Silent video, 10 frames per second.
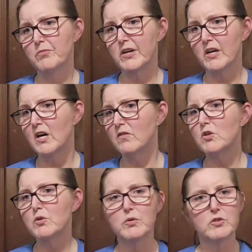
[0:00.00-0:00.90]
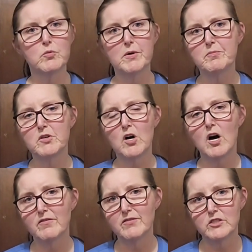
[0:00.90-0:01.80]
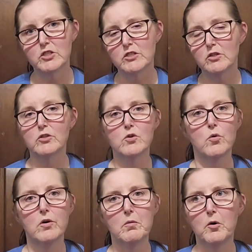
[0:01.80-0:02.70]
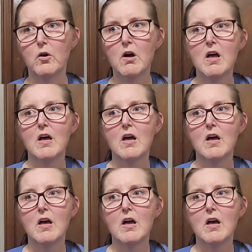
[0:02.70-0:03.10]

the cover was ripped off. It just looked horrible.